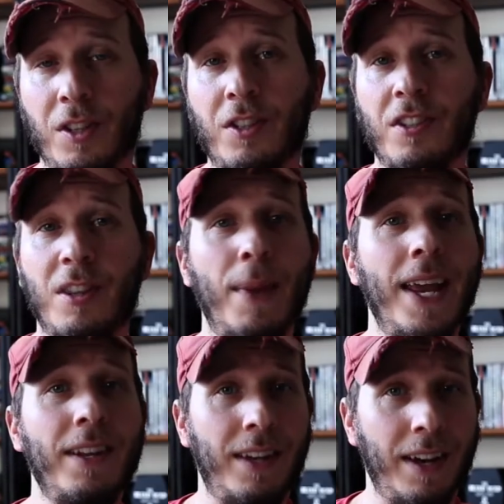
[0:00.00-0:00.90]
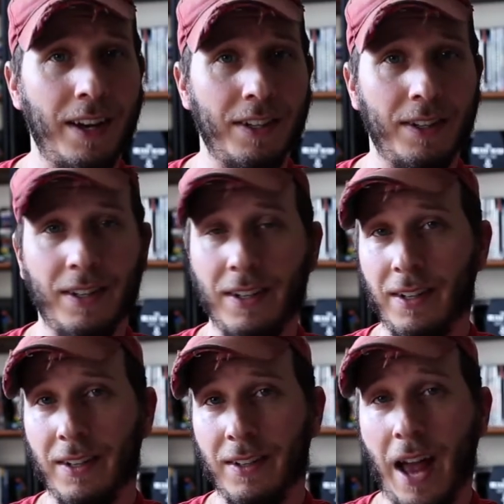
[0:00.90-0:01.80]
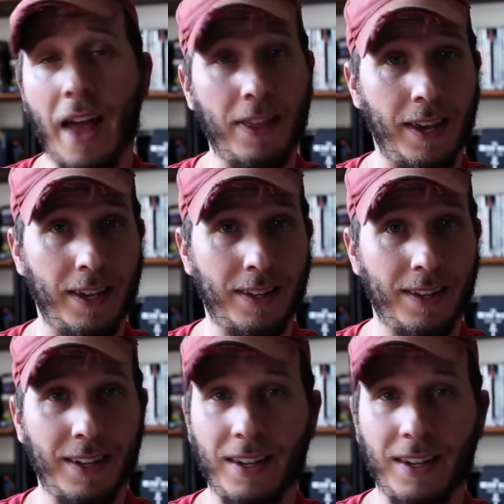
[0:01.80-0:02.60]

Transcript: She's the main character, I think.